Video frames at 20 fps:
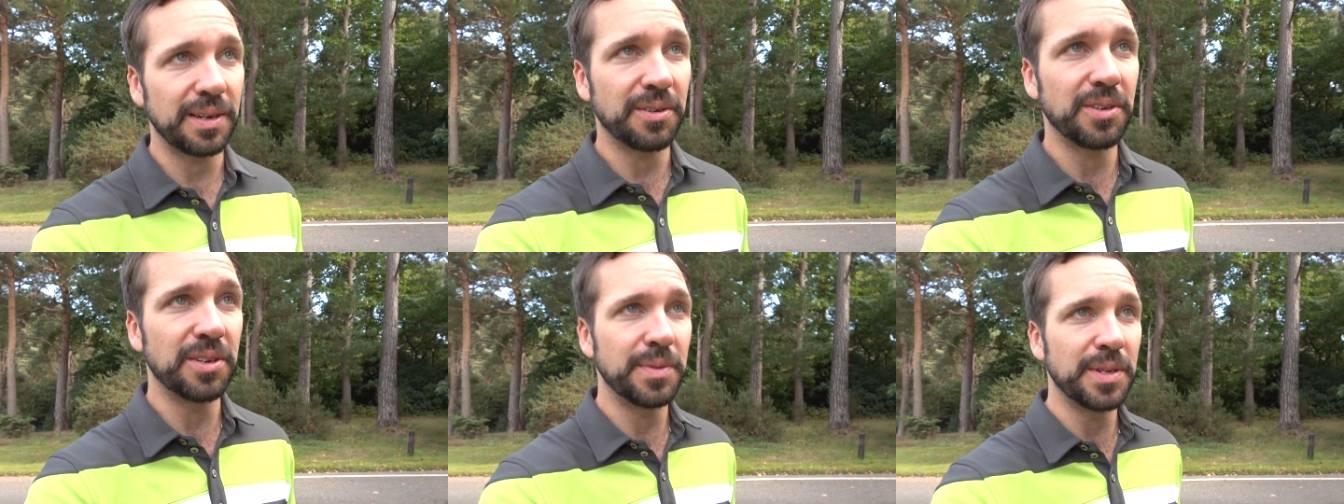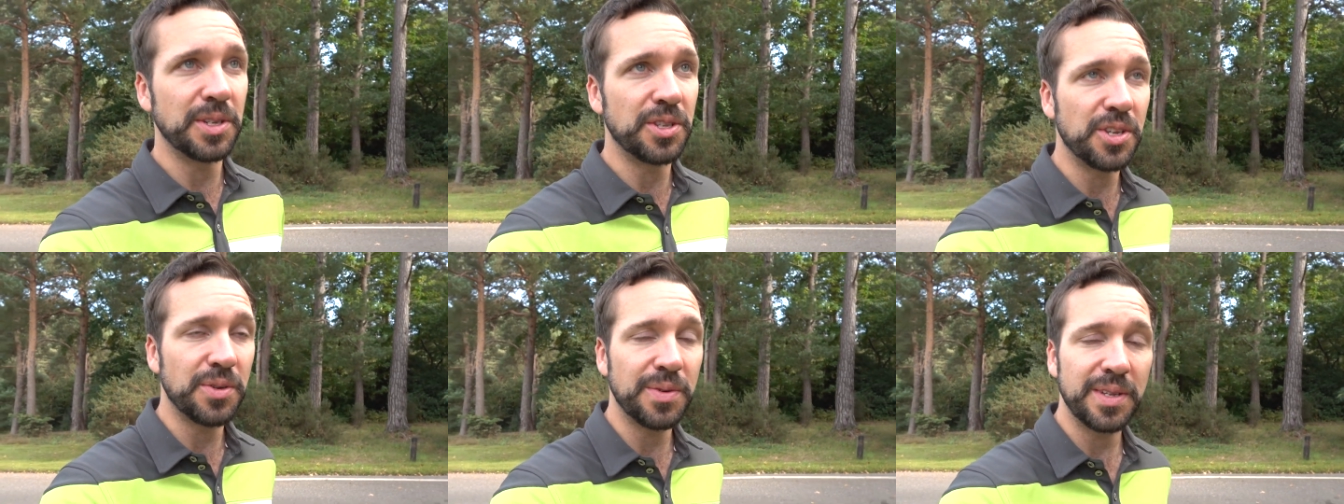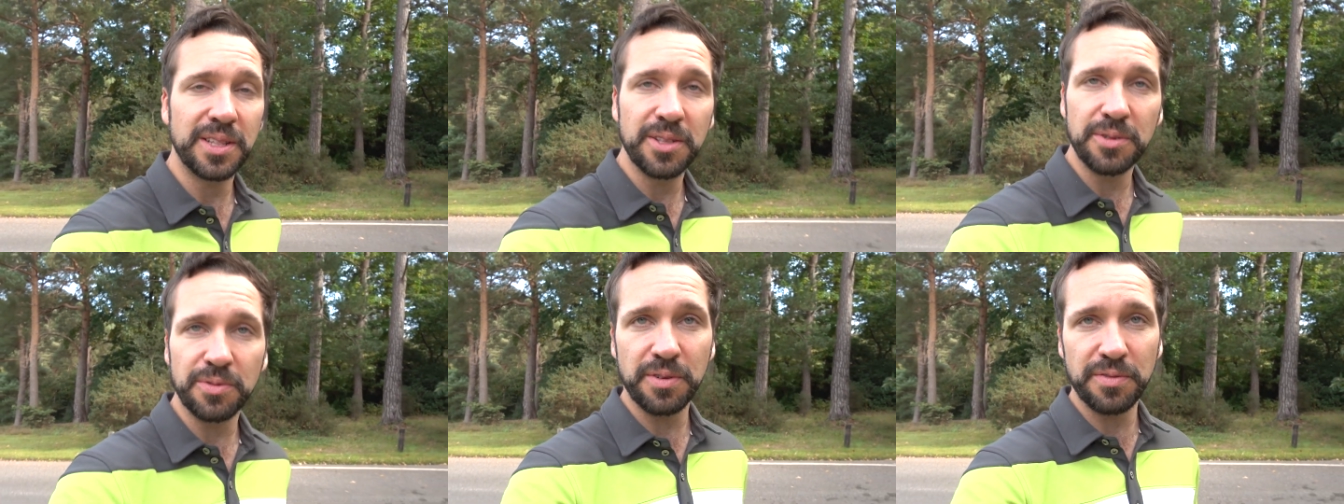I'm going to be
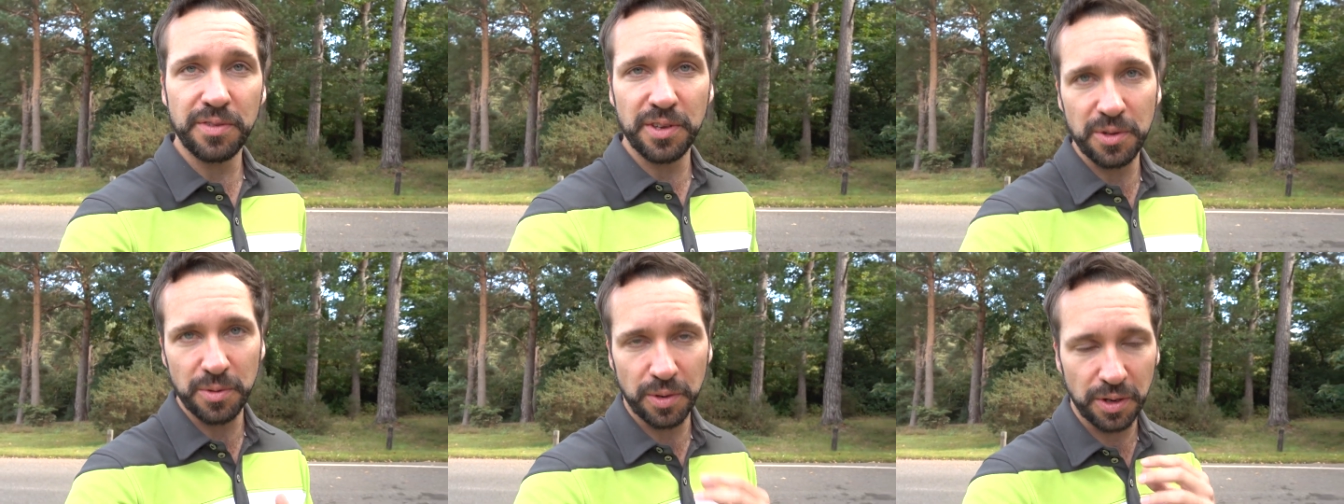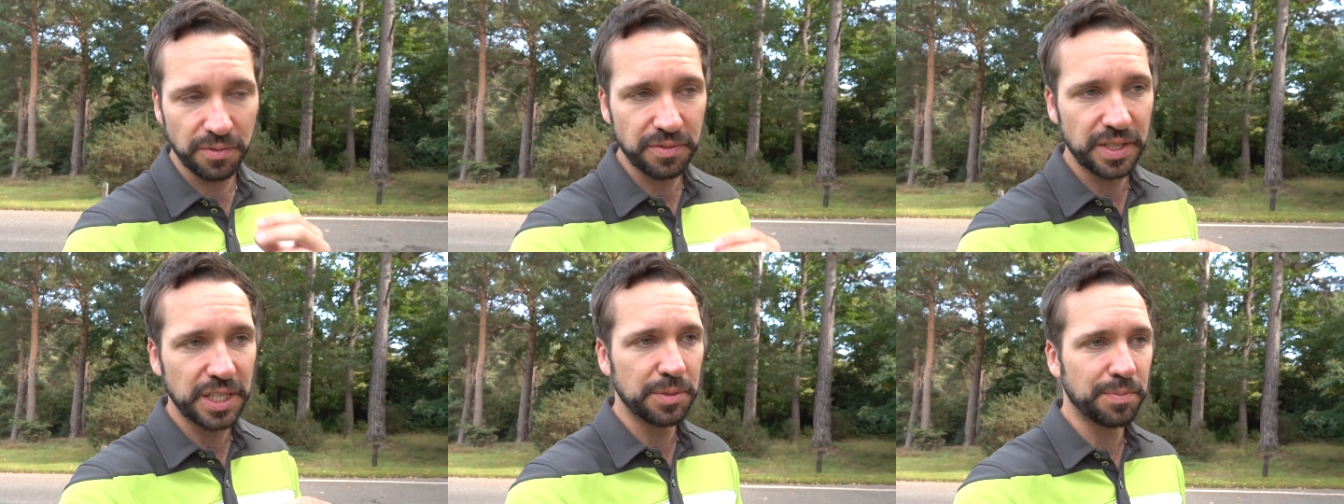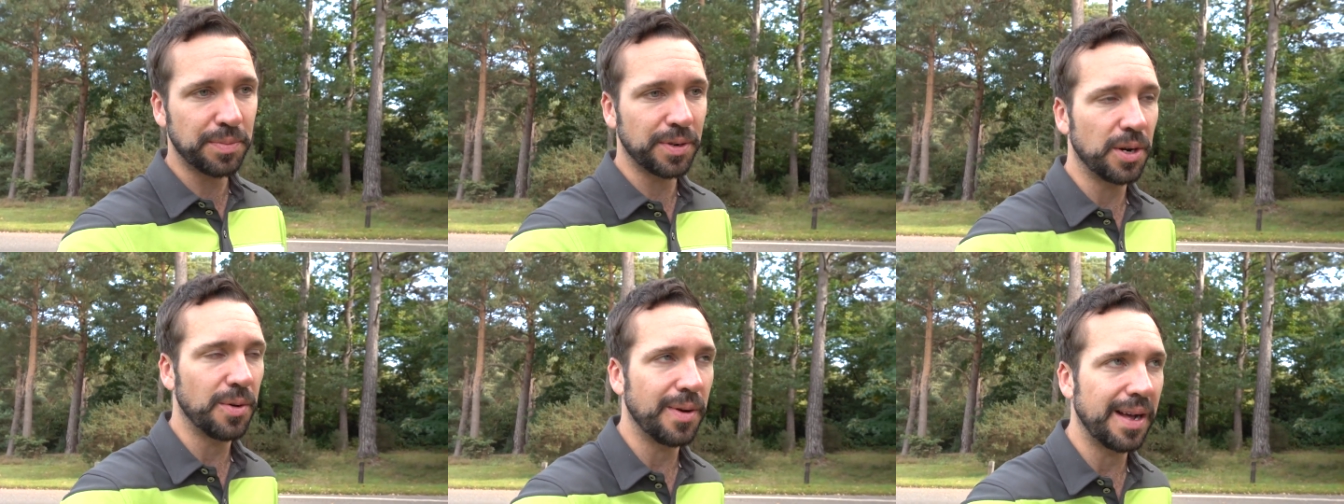doing the review of this
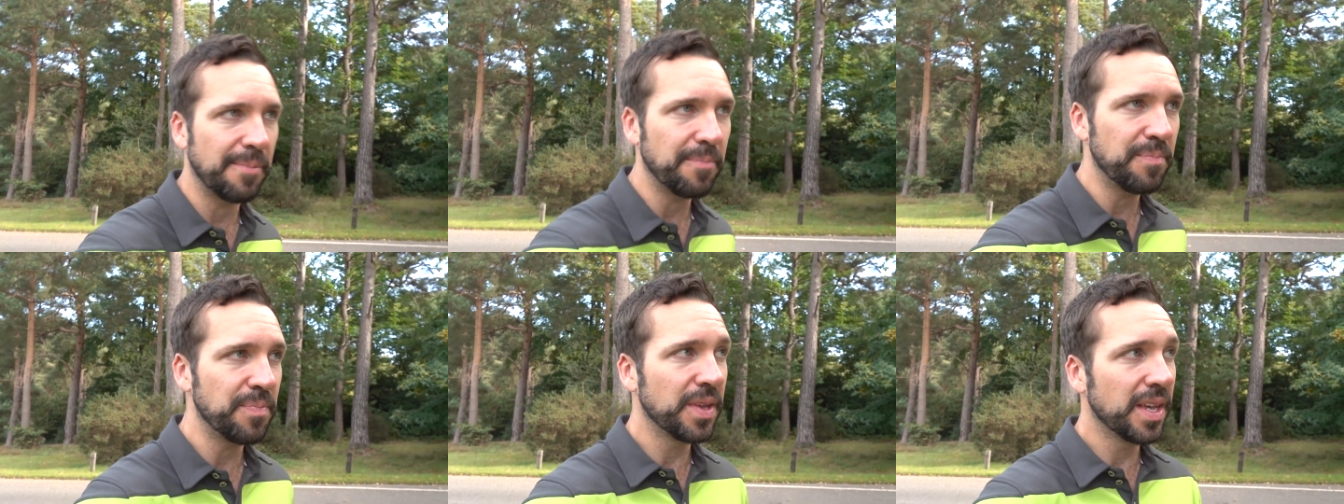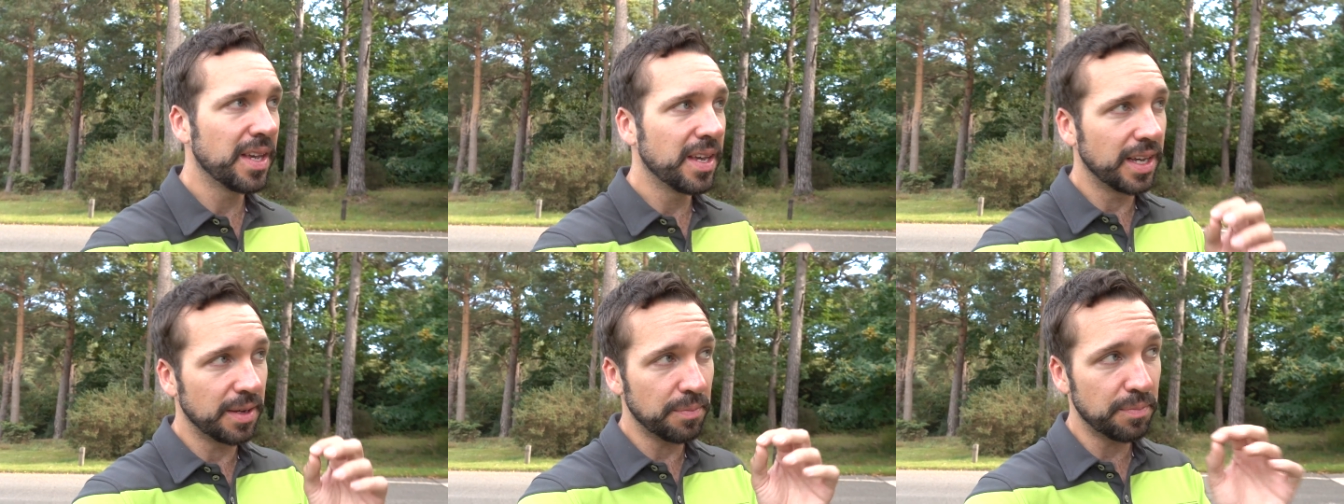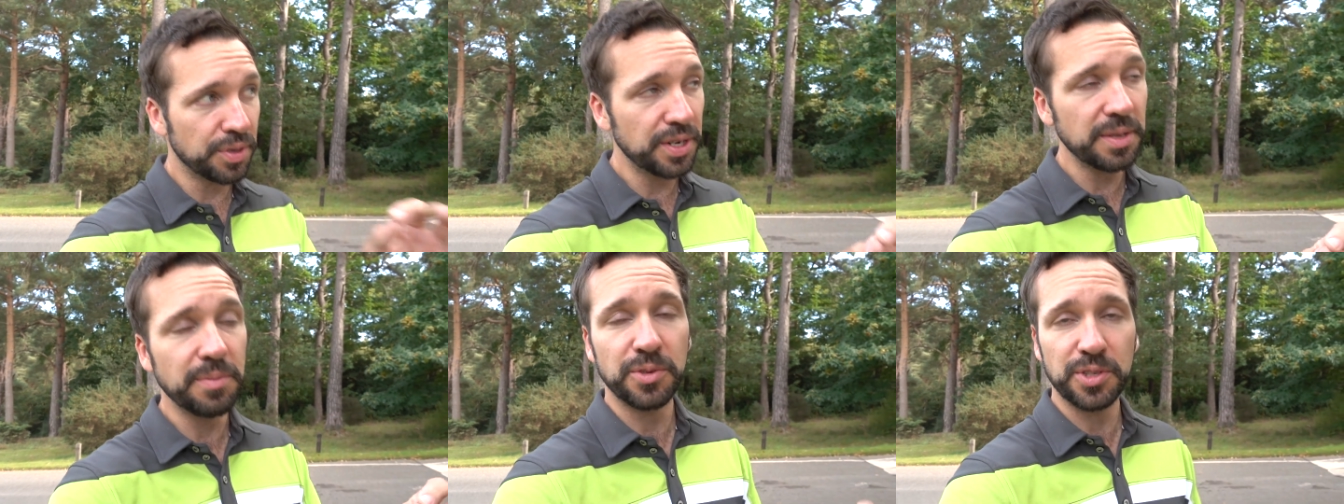Pro-Am at
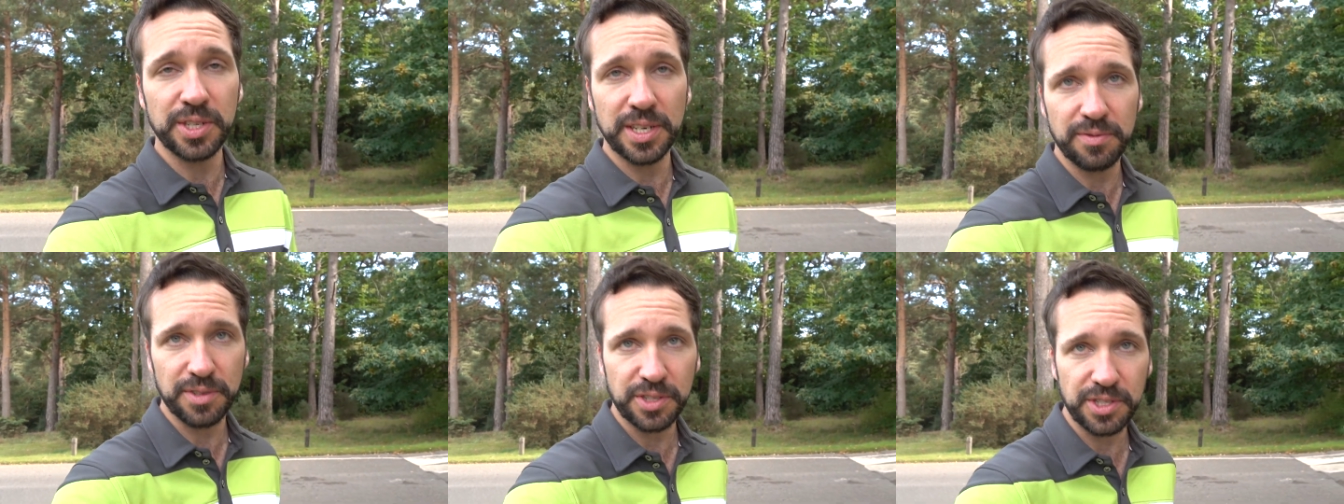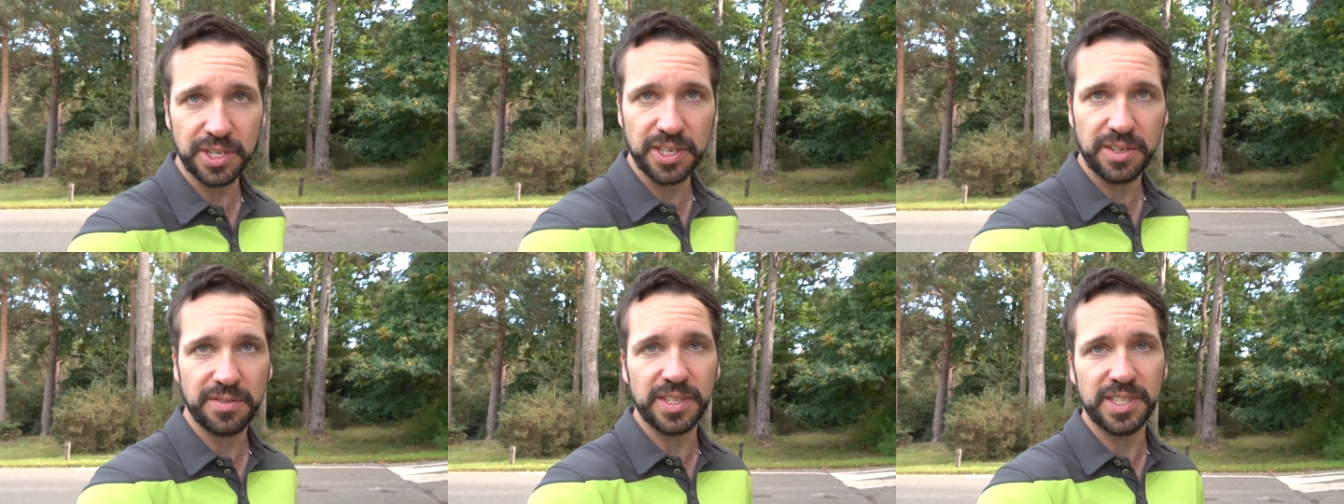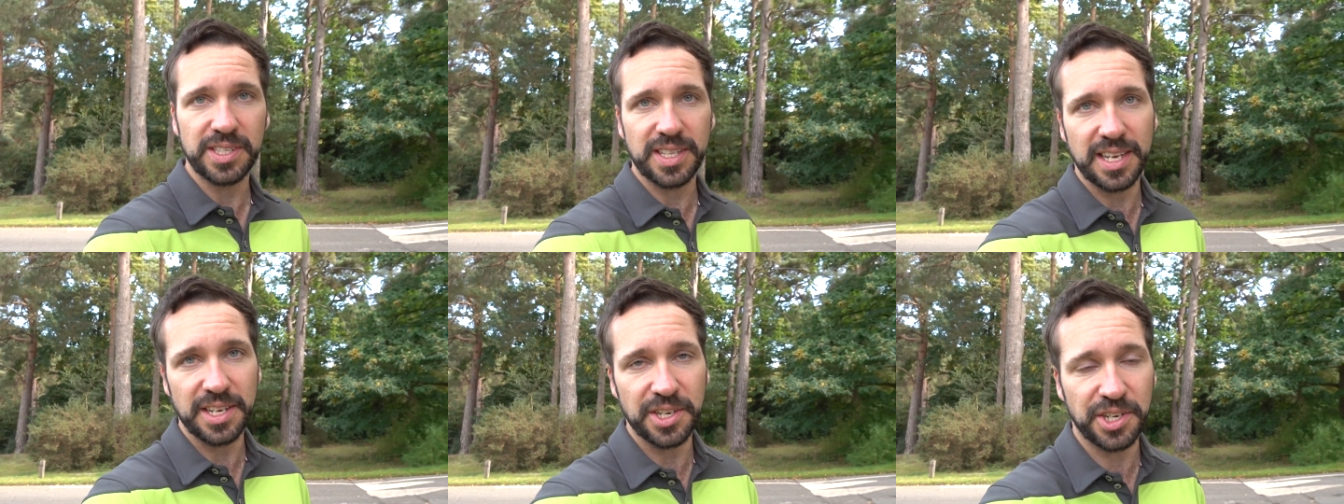pretty much every service
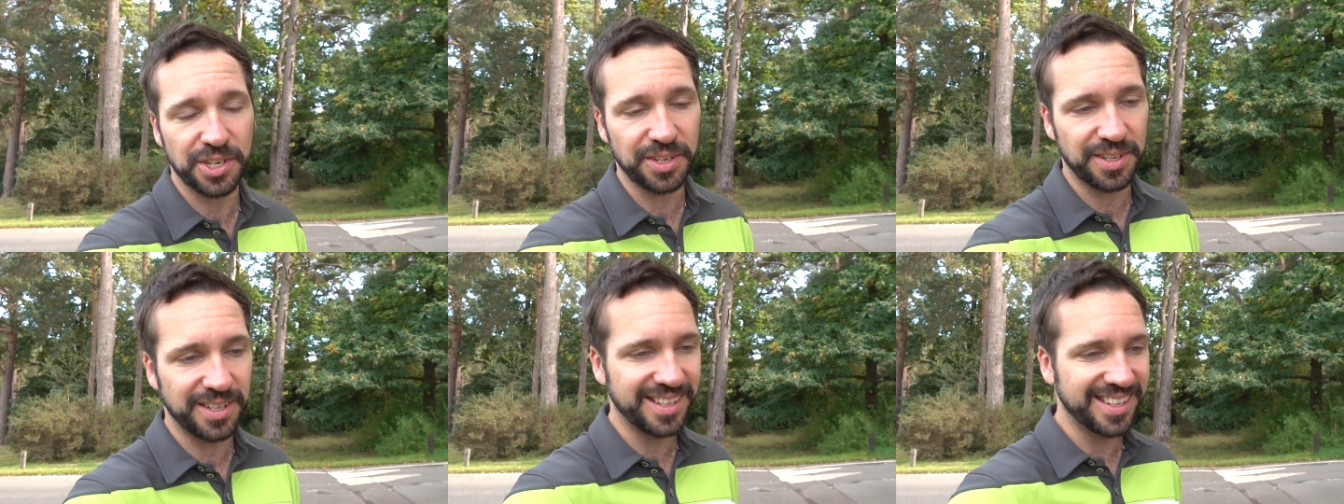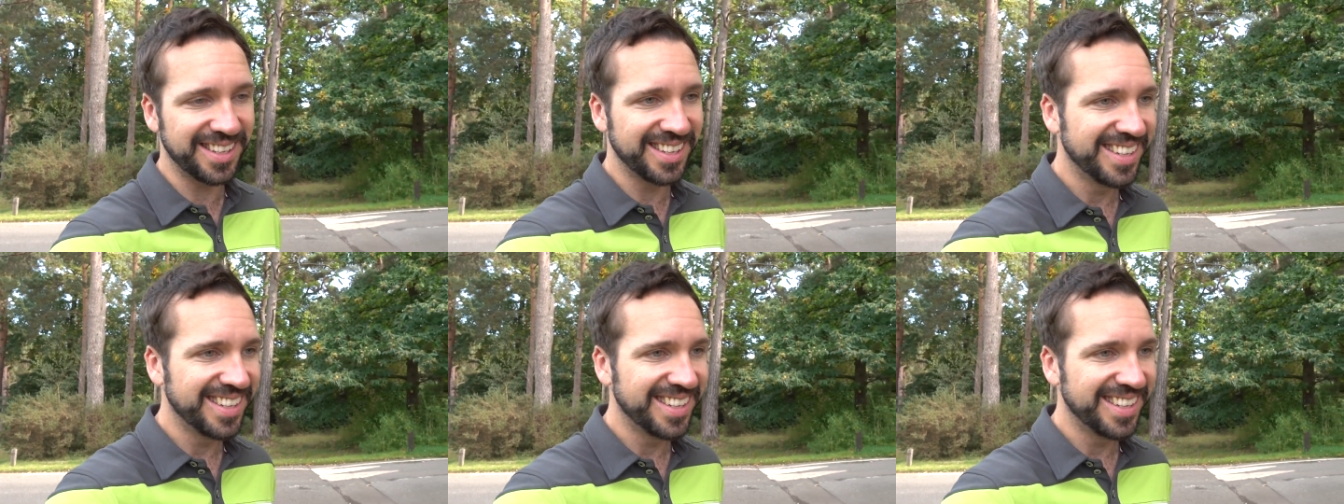station